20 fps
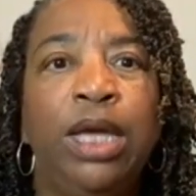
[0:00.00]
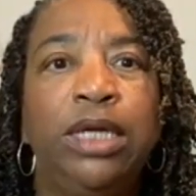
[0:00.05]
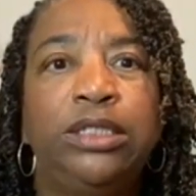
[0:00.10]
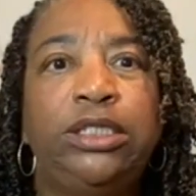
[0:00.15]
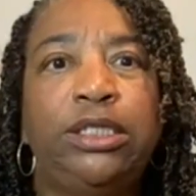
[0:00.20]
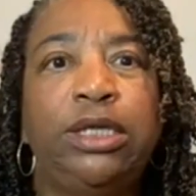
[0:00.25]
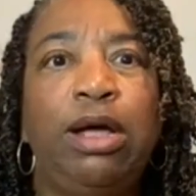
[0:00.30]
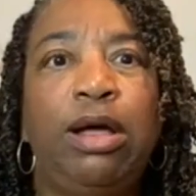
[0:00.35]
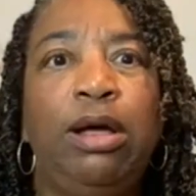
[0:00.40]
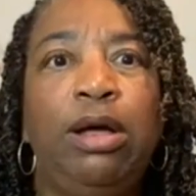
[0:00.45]

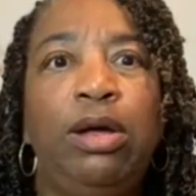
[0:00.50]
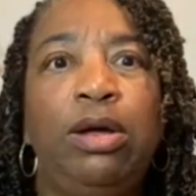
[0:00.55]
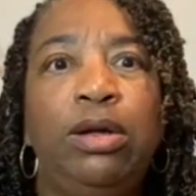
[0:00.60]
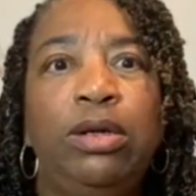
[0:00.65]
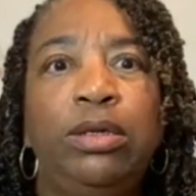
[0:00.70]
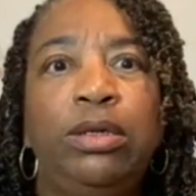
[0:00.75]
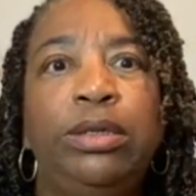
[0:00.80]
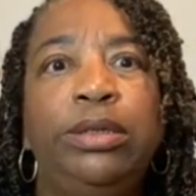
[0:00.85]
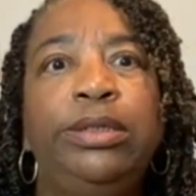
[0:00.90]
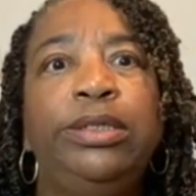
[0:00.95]

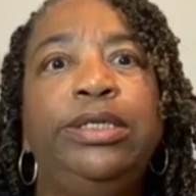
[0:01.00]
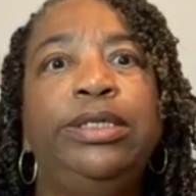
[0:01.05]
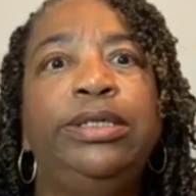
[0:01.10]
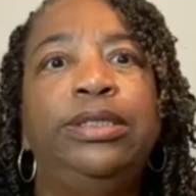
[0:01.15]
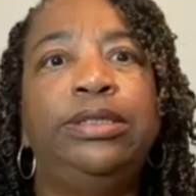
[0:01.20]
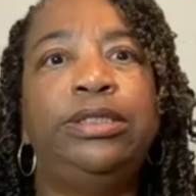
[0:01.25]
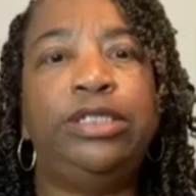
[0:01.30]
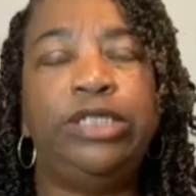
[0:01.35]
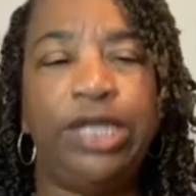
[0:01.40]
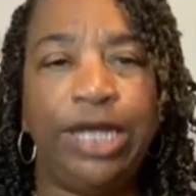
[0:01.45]
So
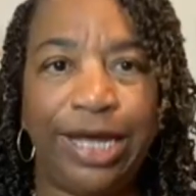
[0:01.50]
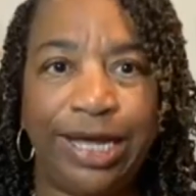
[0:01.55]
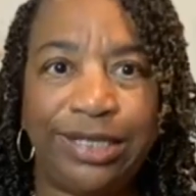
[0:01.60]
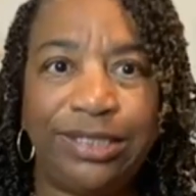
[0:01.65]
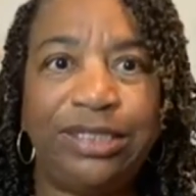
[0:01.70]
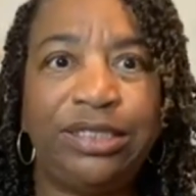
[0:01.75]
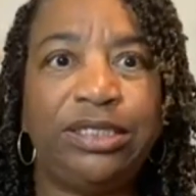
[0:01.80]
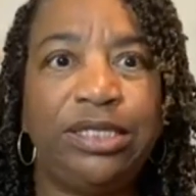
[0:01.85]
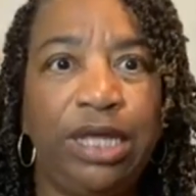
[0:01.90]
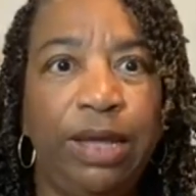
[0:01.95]

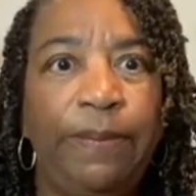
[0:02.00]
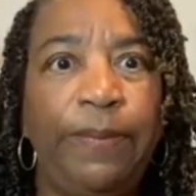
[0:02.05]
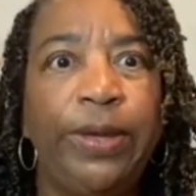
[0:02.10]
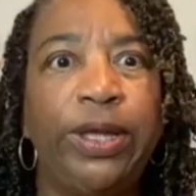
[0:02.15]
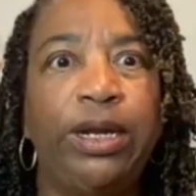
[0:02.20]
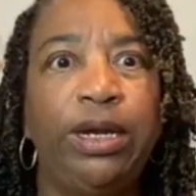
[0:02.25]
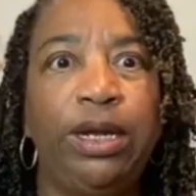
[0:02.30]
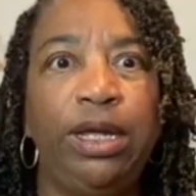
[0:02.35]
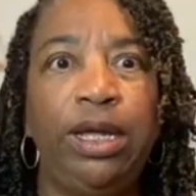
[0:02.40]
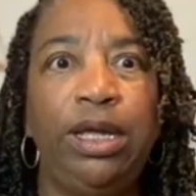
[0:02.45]
yes,
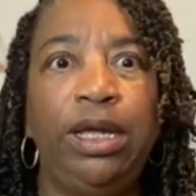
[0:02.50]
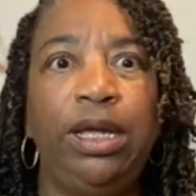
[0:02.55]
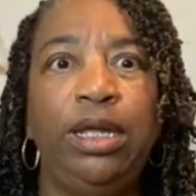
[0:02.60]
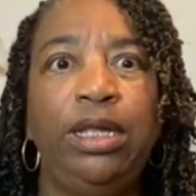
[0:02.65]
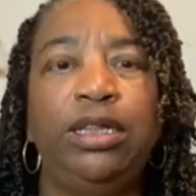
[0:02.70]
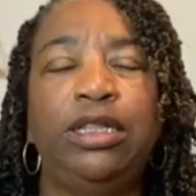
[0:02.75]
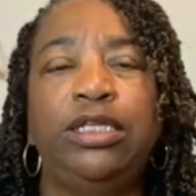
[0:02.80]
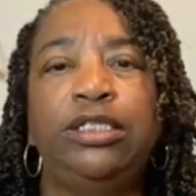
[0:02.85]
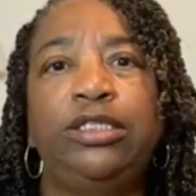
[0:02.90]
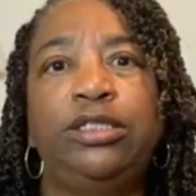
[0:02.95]

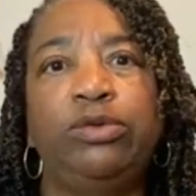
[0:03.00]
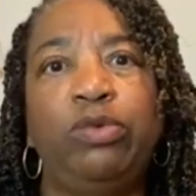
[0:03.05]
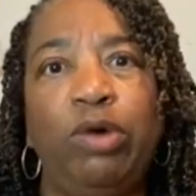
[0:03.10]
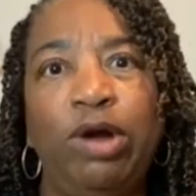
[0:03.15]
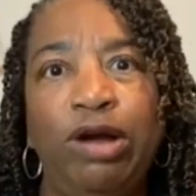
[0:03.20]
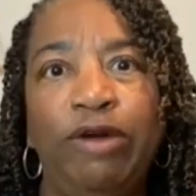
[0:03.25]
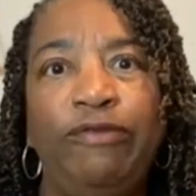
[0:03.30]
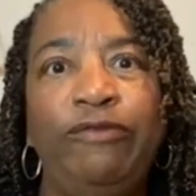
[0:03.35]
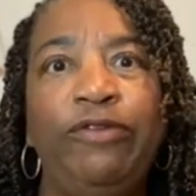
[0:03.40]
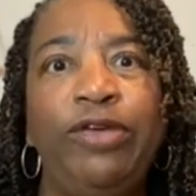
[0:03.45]
typically the
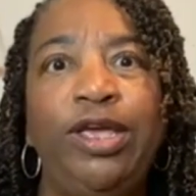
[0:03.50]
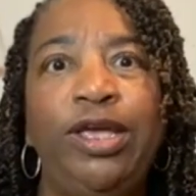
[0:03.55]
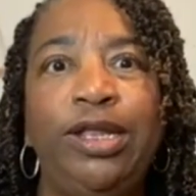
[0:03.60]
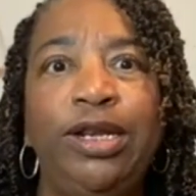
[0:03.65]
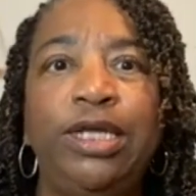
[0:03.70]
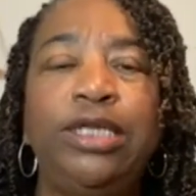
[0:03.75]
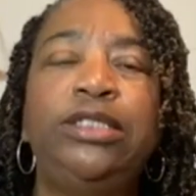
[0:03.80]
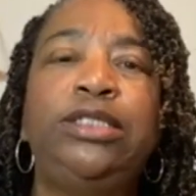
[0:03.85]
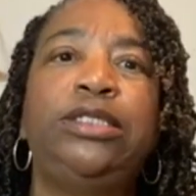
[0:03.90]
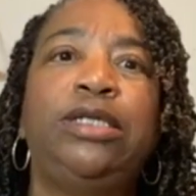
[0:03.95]
square
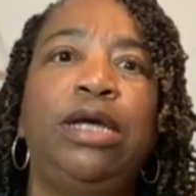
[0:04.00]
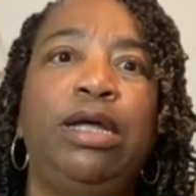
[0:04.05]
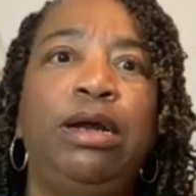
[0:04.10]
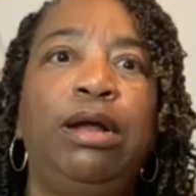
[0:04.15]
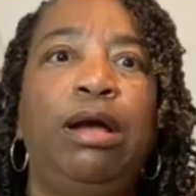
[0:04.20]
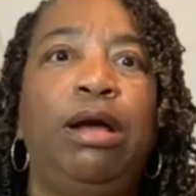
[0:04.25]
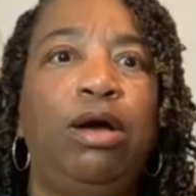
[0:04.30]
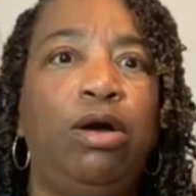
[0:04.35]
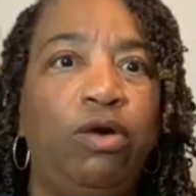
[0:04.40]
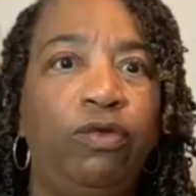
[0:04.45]
feet is
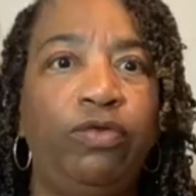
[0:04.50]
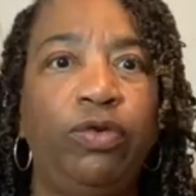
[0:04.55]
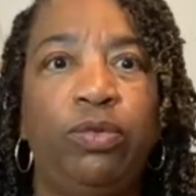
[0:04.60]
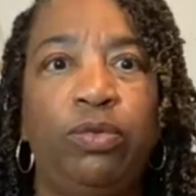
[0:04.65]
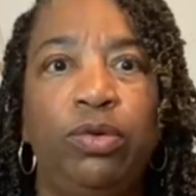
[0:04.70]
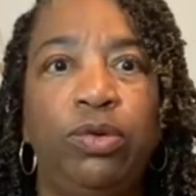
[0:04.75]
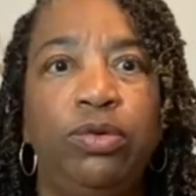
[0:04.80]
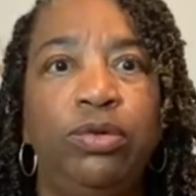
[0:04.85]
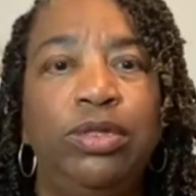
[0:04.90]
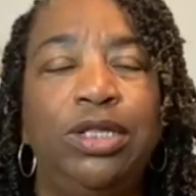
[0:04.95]
gonna
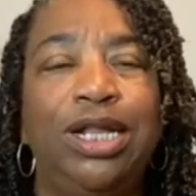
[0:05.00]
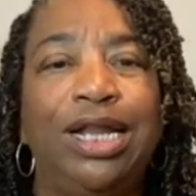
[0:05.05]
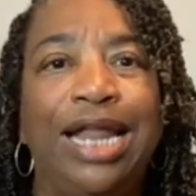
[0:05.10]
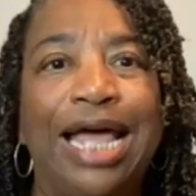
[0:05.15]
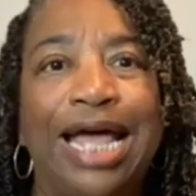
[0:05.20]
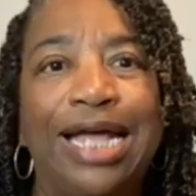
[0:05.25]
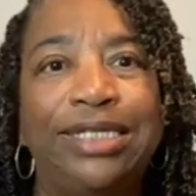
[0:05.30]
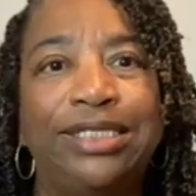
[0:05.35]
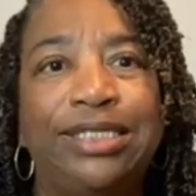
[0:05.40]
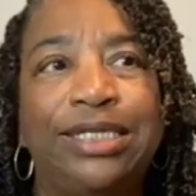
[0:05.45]
overrule the
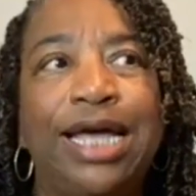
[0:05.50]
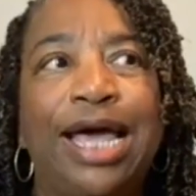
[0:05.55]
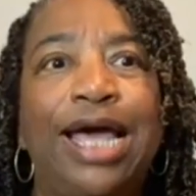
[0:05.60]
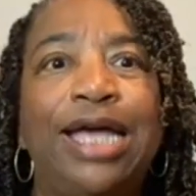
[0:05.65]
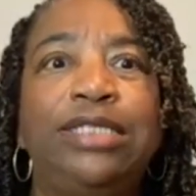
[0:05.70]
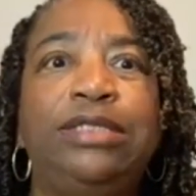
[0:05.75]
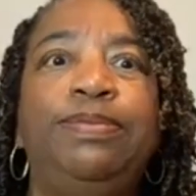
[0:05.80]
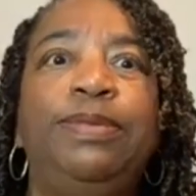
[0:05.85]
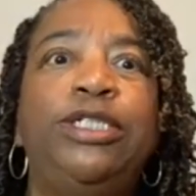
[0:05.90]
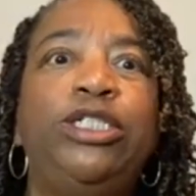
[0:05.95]
lot
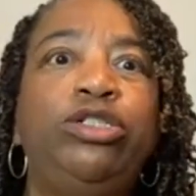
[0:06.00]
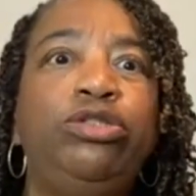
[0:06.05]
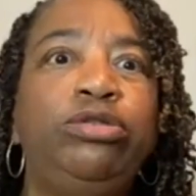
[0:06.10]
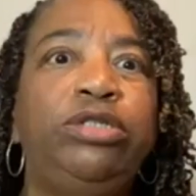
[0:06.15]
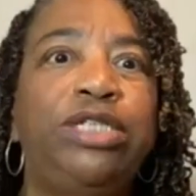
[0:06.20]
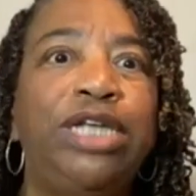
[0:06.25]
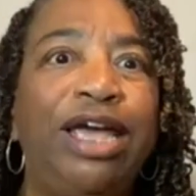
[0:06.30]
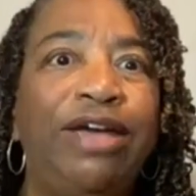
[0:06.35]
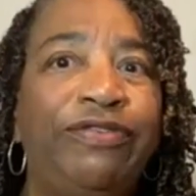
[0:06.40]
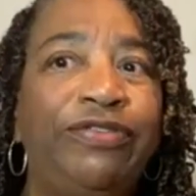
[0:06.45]
size, but you
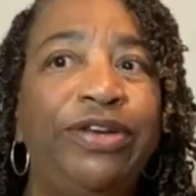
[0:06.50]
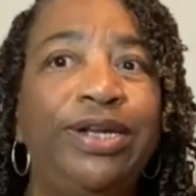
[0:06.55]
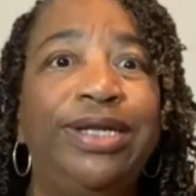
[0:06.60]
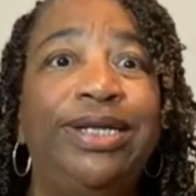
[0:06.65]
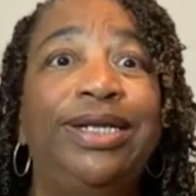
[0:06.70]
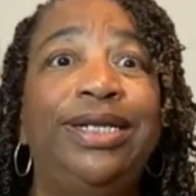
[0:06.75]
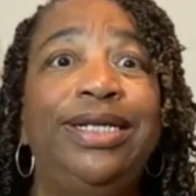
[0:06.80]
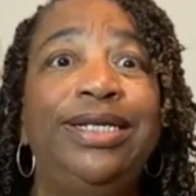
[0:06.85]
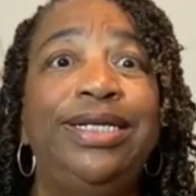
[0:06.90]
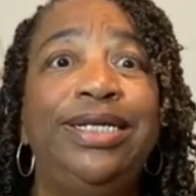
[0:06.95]

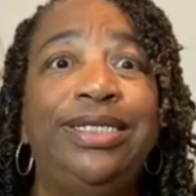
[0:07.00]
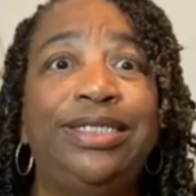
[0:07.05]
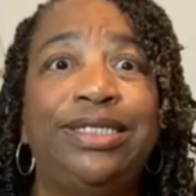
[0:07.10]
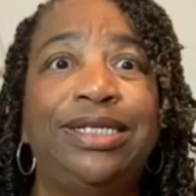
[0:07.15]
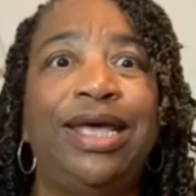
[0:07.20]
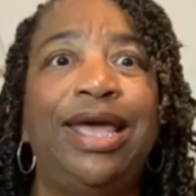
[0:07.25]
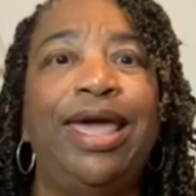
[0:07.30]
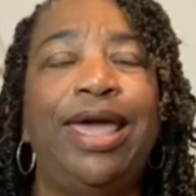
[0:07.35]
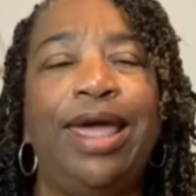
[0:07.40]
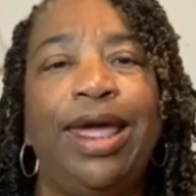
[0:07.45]
definitely need
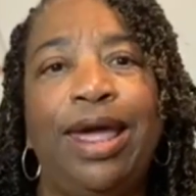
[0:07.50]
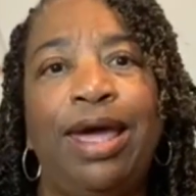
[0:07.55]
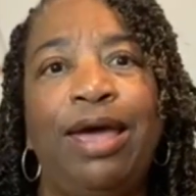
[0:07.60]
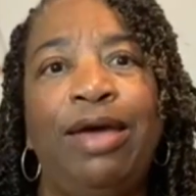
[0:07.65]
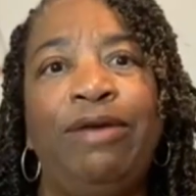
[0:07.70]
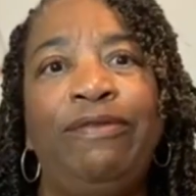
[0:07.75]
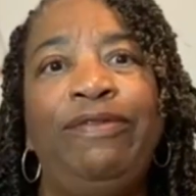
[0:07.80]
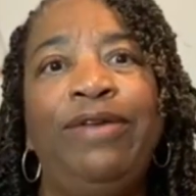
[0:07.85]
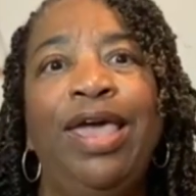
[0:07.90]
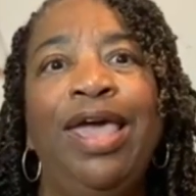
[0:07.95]
to
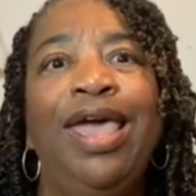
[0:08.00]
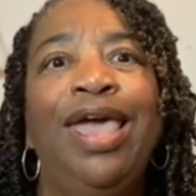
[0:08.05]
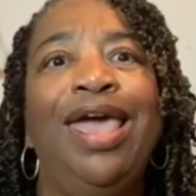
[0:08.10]
have